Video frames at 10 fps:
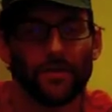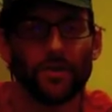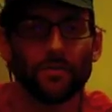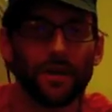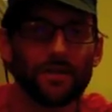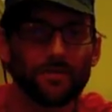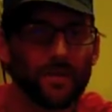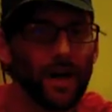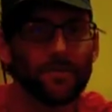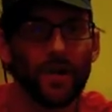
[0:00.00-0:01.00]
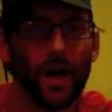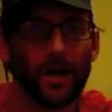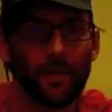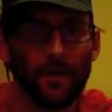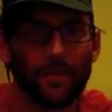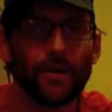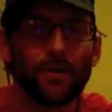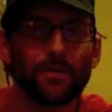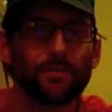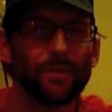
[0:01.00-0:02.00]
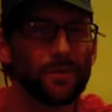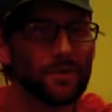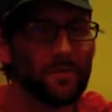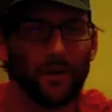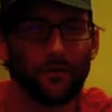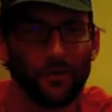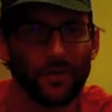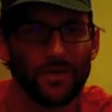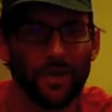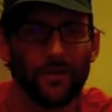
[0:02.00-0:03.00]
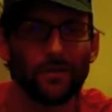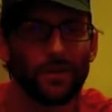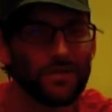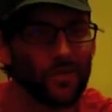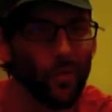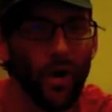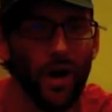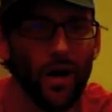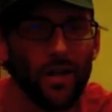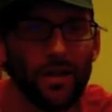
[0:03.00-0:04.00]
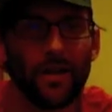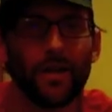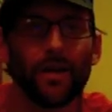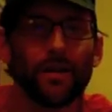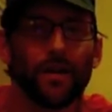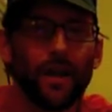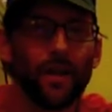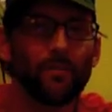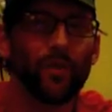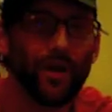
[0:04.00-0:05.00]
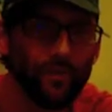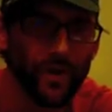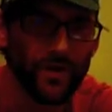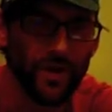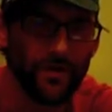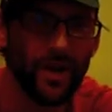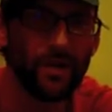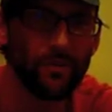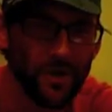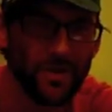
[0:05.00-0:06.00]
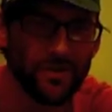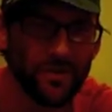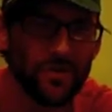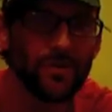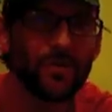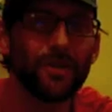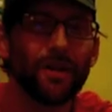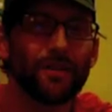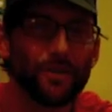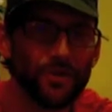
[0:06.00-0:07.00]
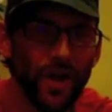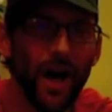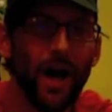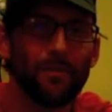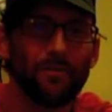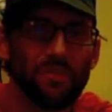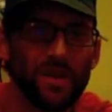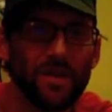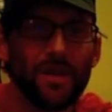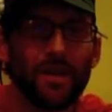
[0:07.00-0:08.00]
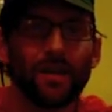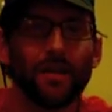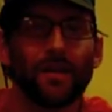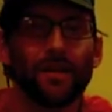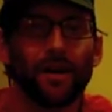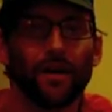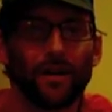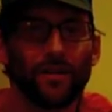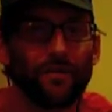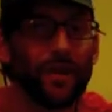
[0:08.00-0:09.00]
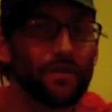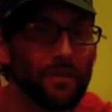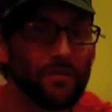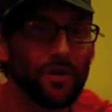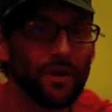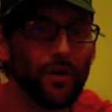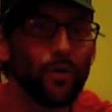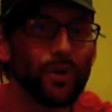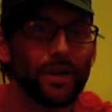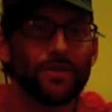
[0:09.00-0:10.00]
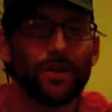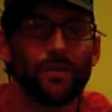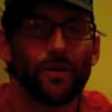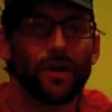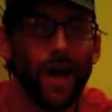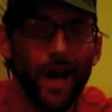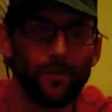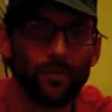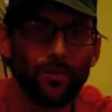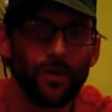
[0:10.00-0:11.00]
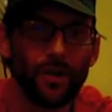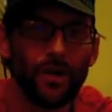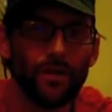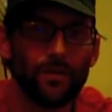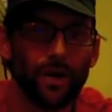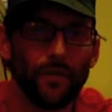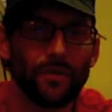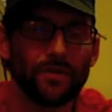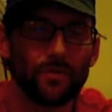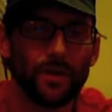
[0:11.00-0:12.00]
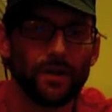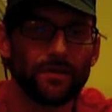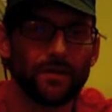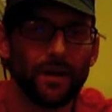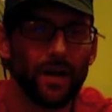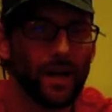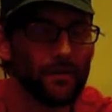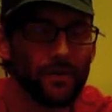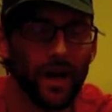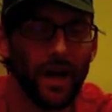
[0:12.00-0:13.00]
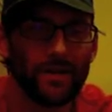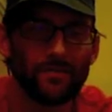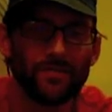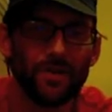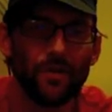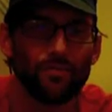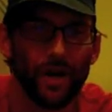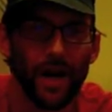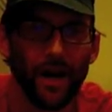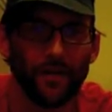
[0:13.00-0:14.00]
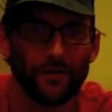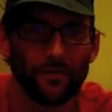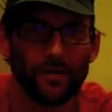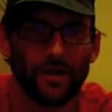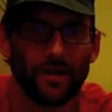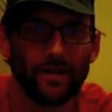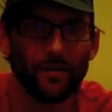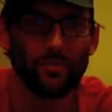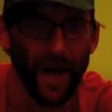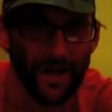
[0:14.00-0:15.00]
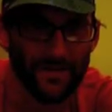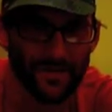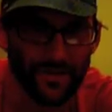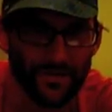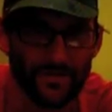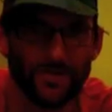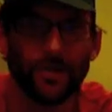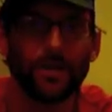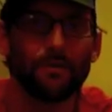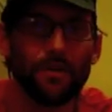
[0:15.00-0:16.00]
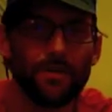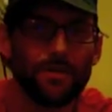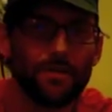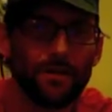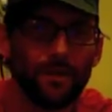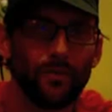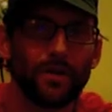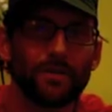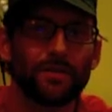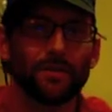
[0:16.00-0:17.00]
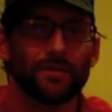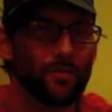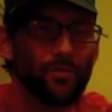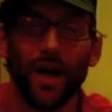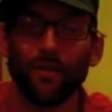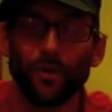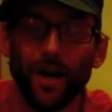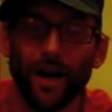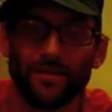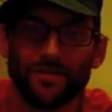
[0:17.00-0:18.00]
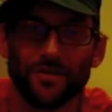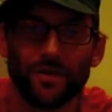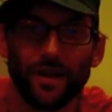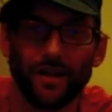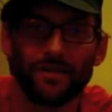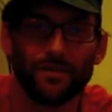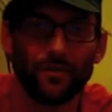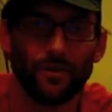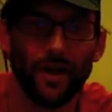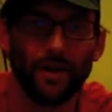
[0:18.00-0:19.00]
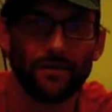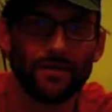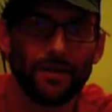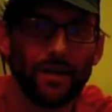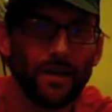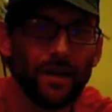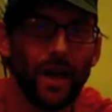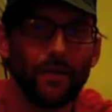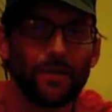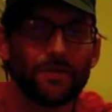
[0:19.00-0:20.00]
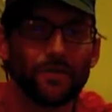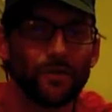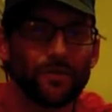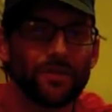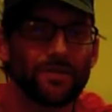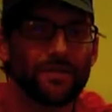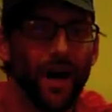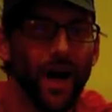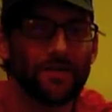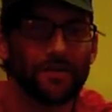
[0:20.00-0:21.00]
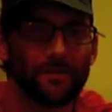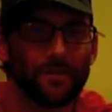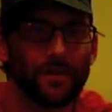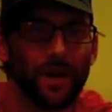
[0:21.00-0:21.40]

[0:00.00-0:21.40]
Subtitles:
So spend some time talking about those, be respectful of each other, listen well, and pray for each other, and really do the job of being a faith community, holding each other accountable throughout these weeks. I love you guys. I'm so proud to be your pastor, to journey with you, and so proud of what God is doing in each of your lives and these groups. It's awesome.